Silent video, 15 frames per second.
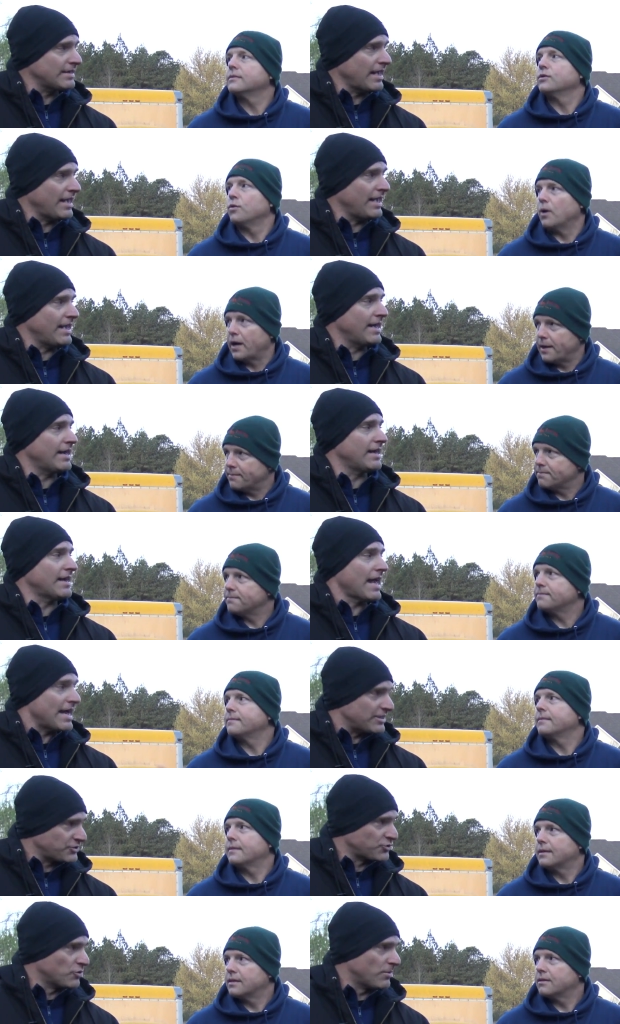Speaker 1: and right.
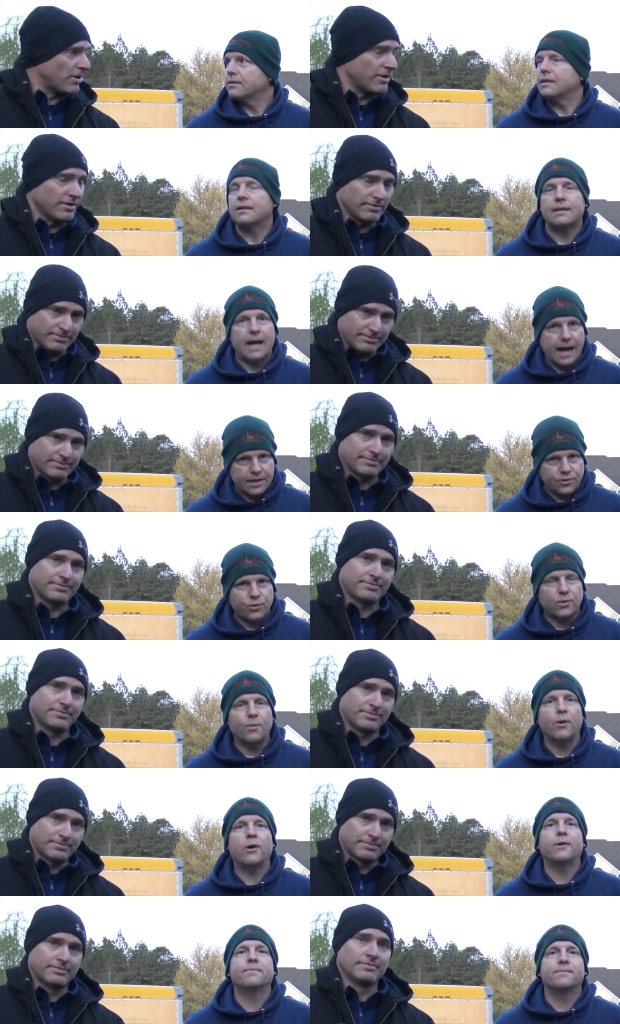Astromart.
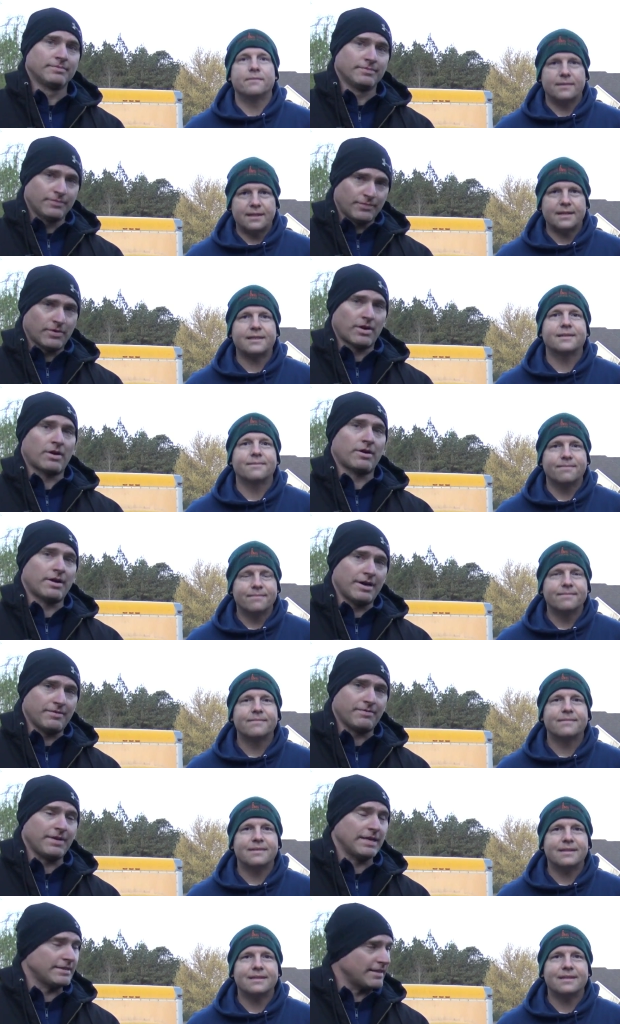Astromart. Yes. All right,
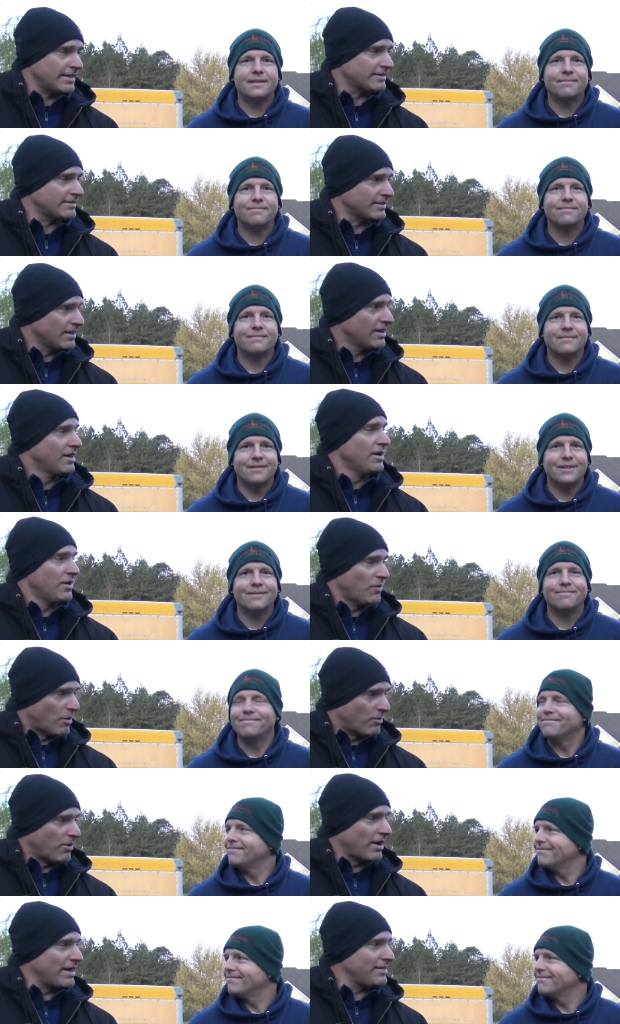fantastic. Good.
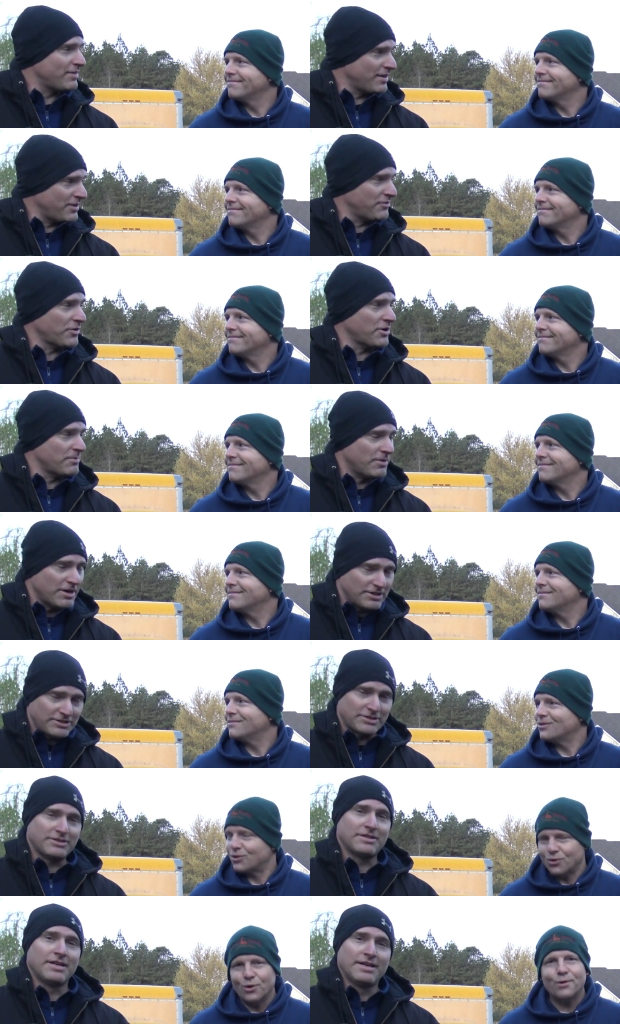Well, Brian, thank you very much.
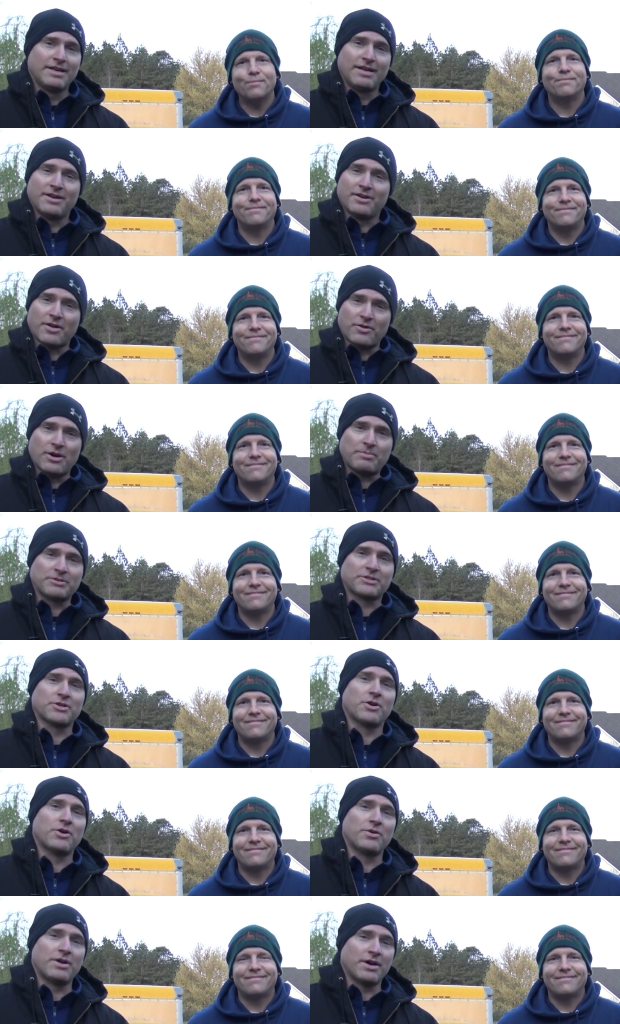Sure. Another
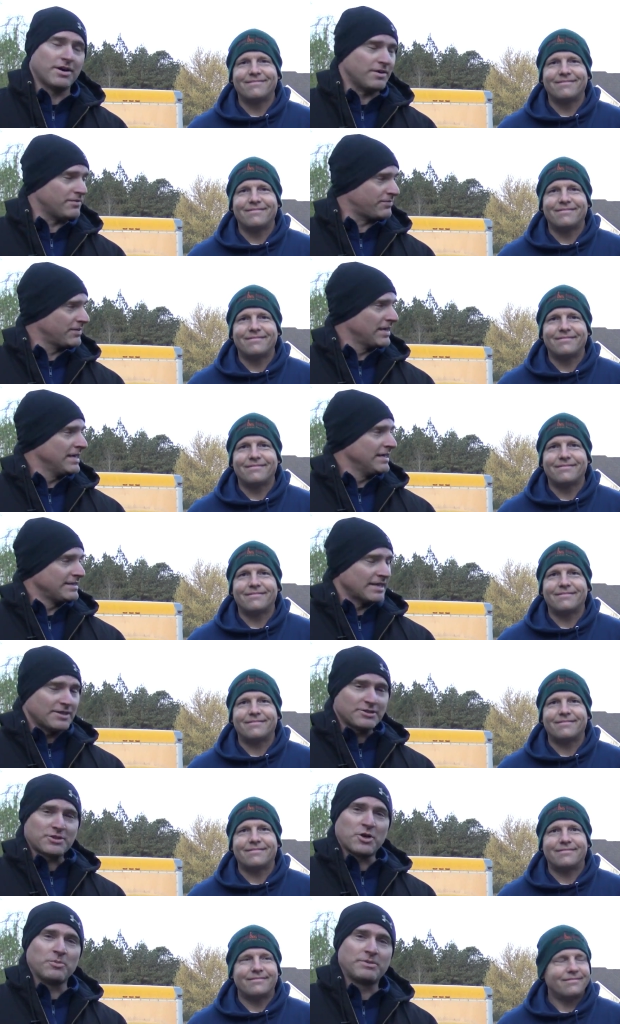episode of
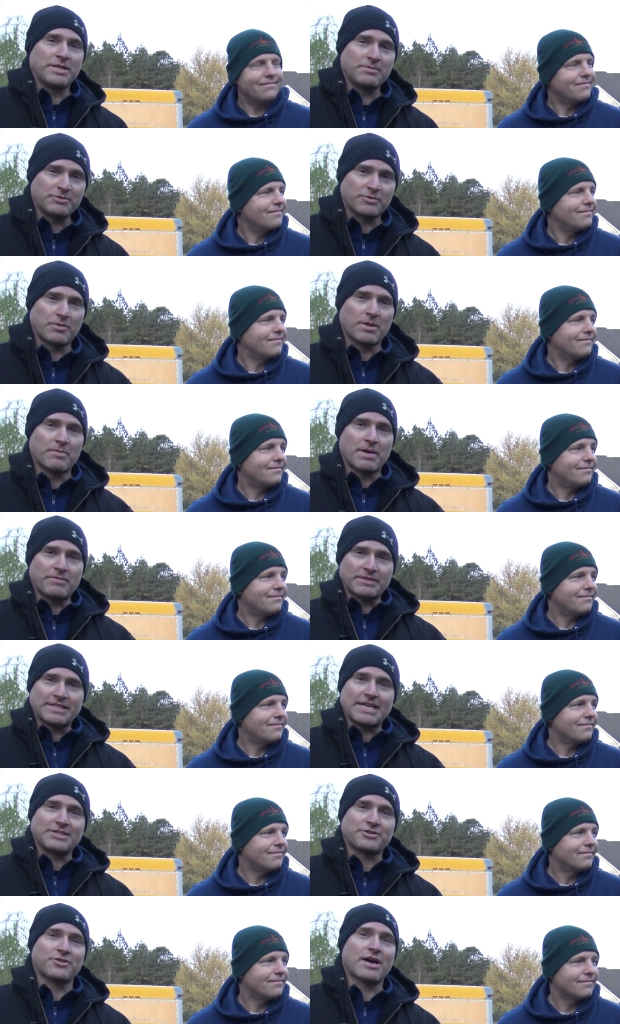Telescope Tips from the Memphis
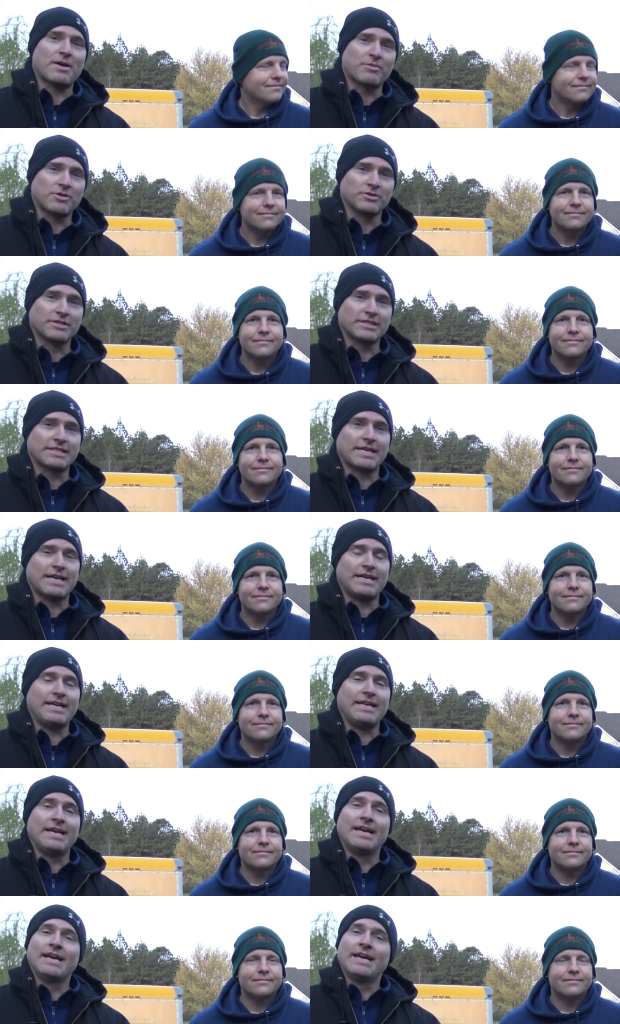Astronomical
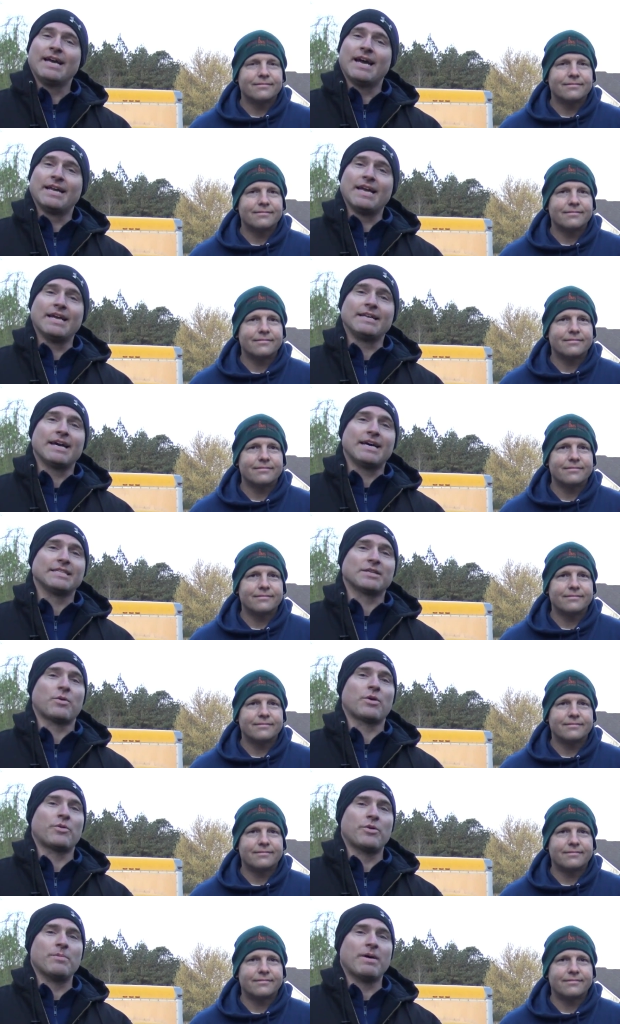Society. Again, guys, I
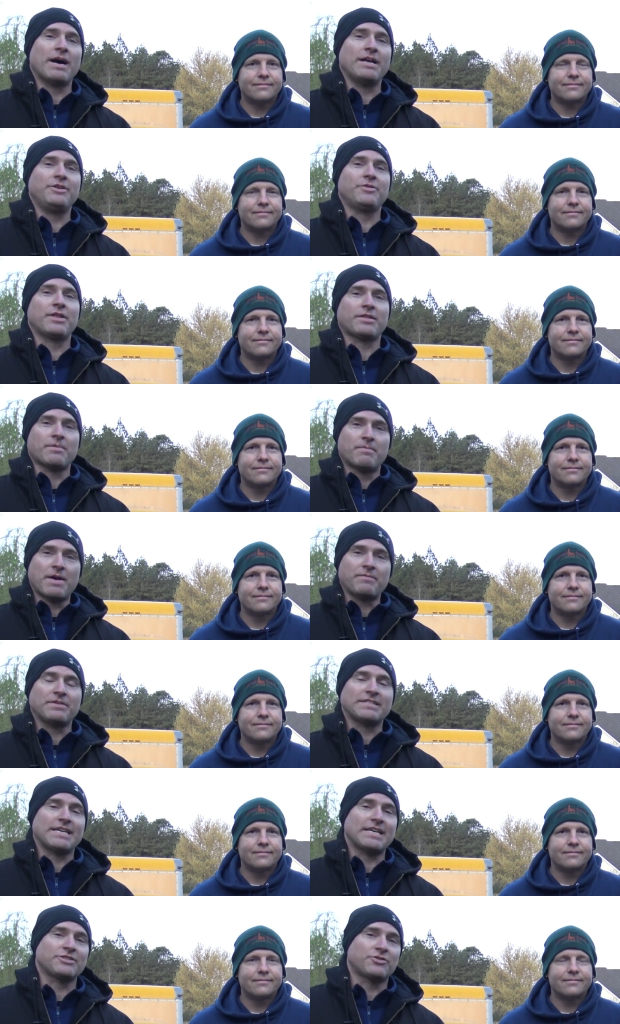want to remind you that the
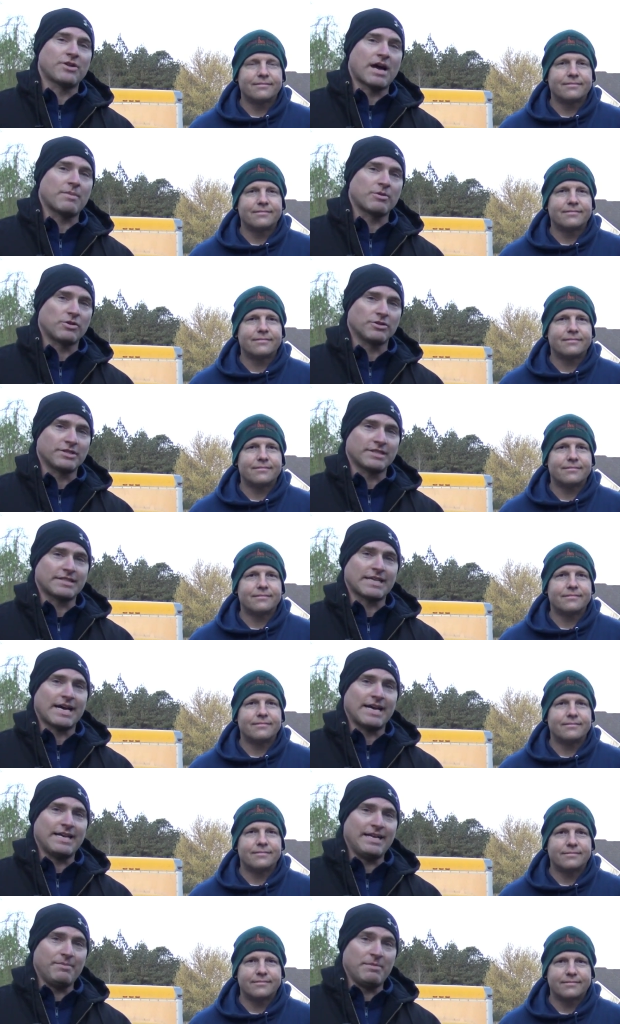Memphis Astronomical
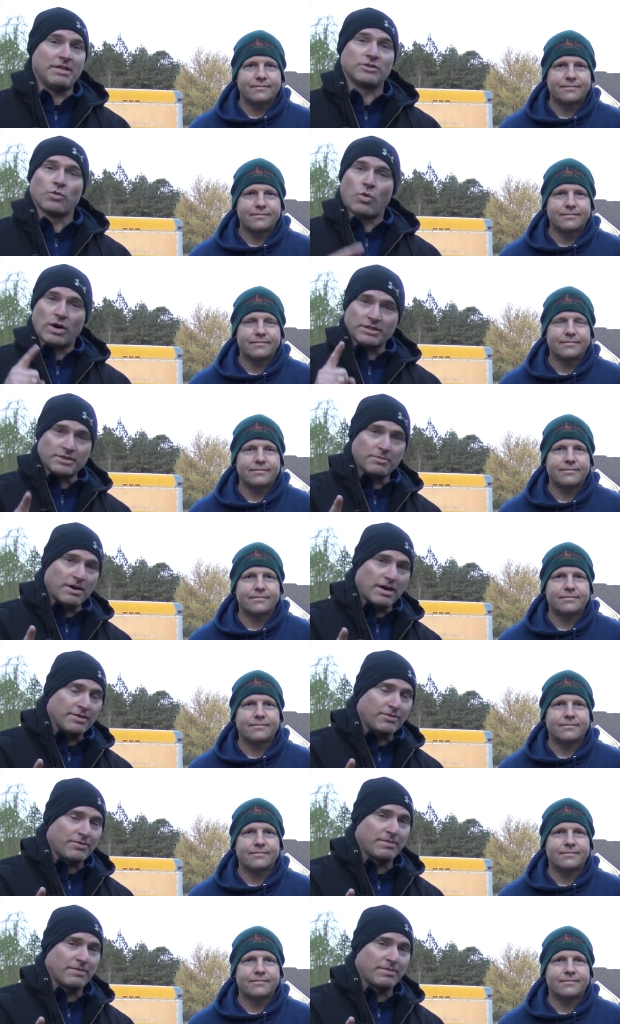Society meets once a month,